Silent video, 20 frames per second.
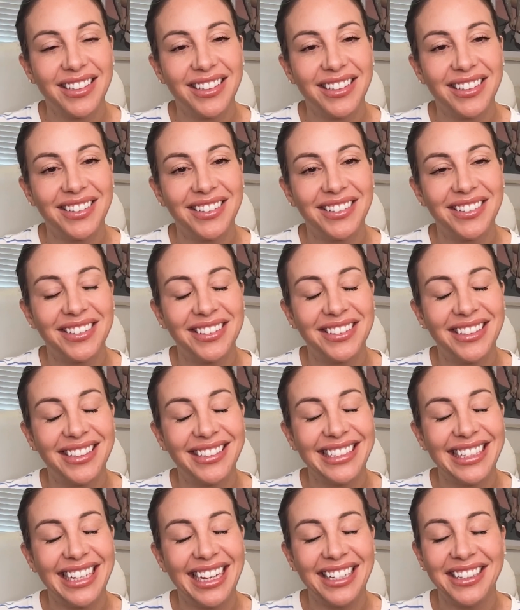Oh,
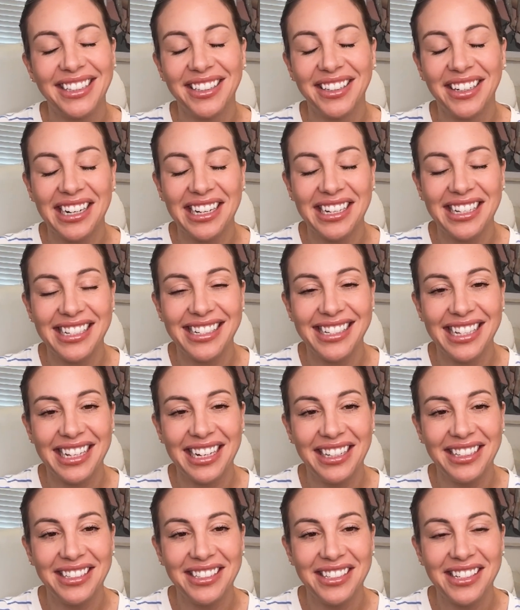and there is, and
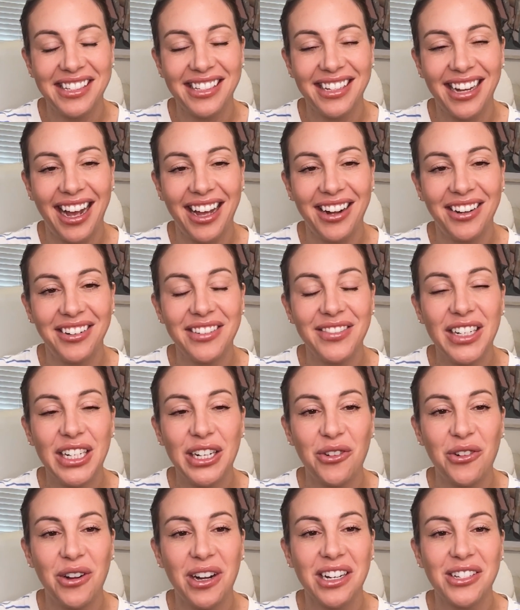I don't even
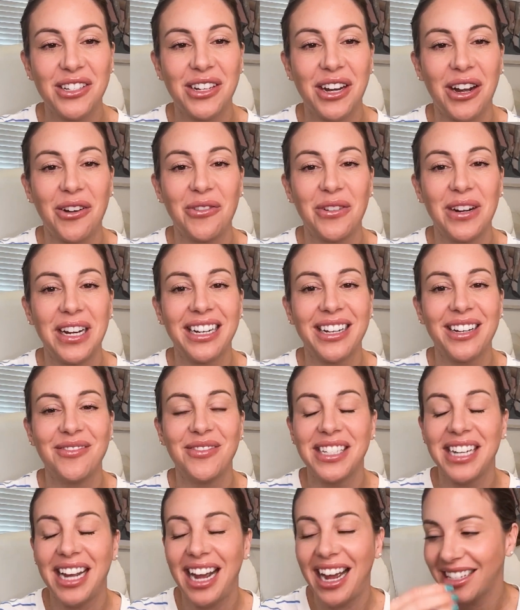know where to start when it
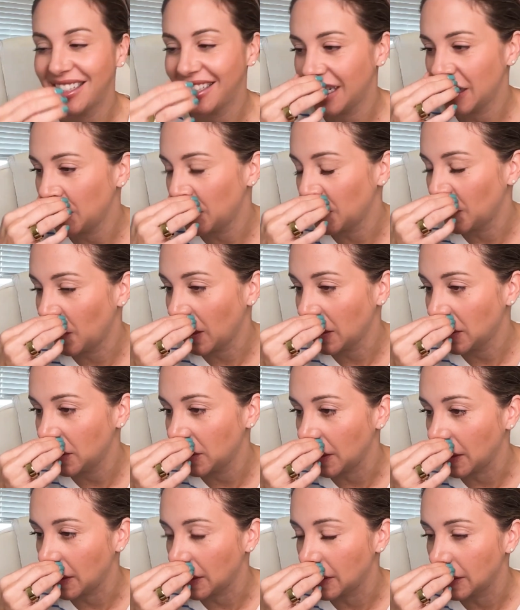comes to asking you.
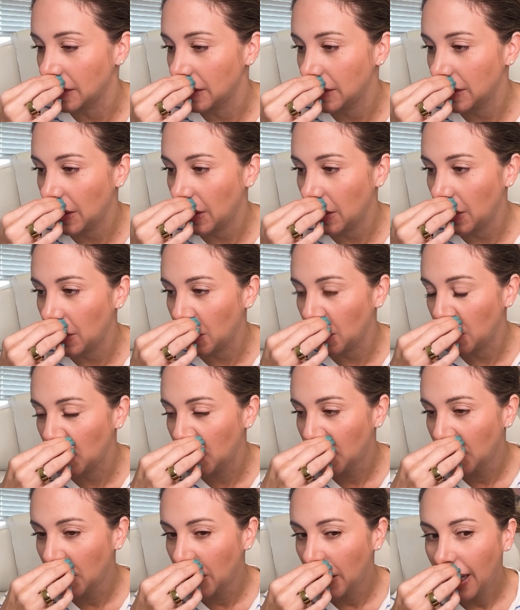So
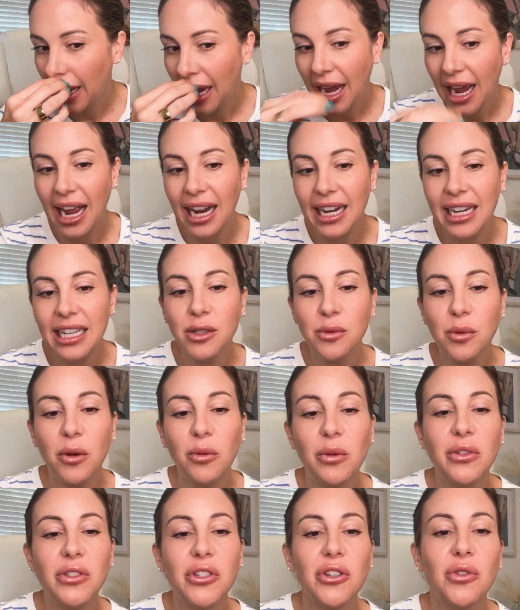I guess what
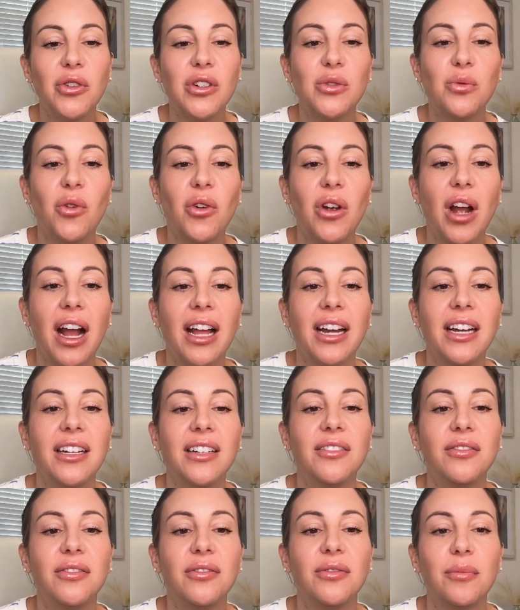we'll do is we'll kind
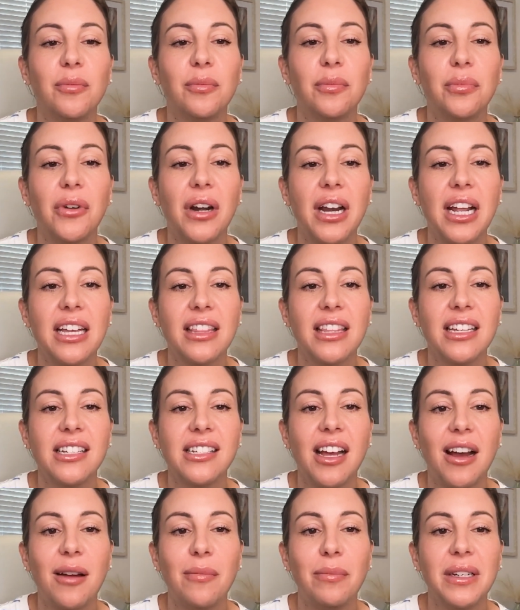of break
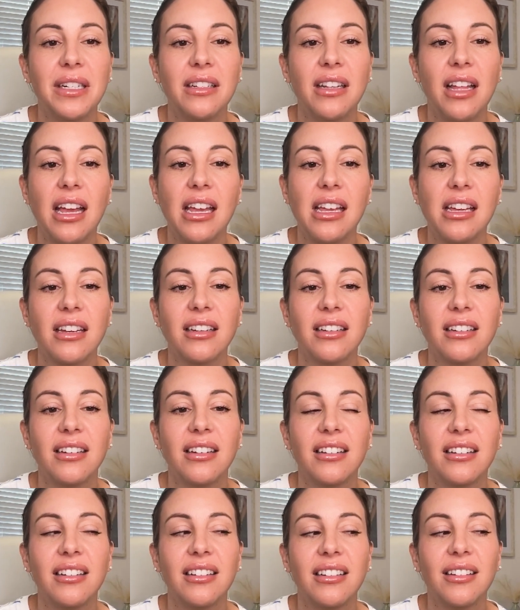this up into like
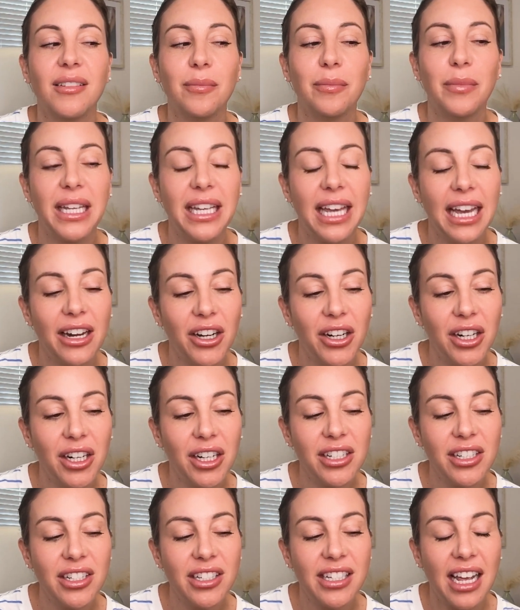
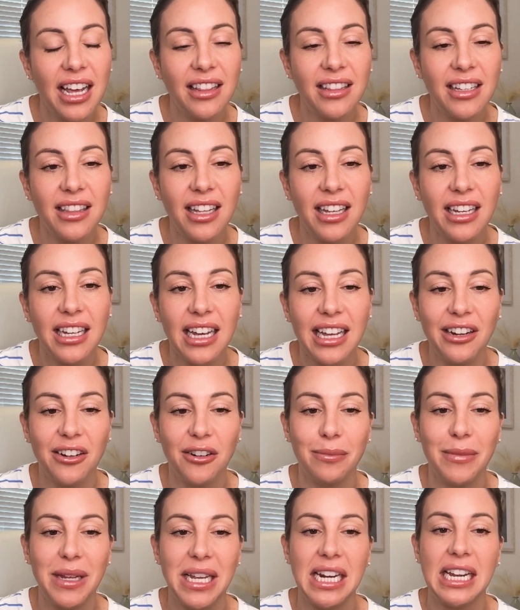beginners and then like
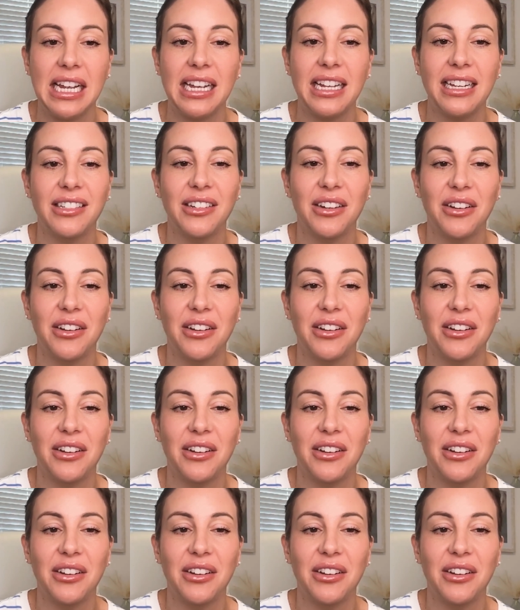intermediates,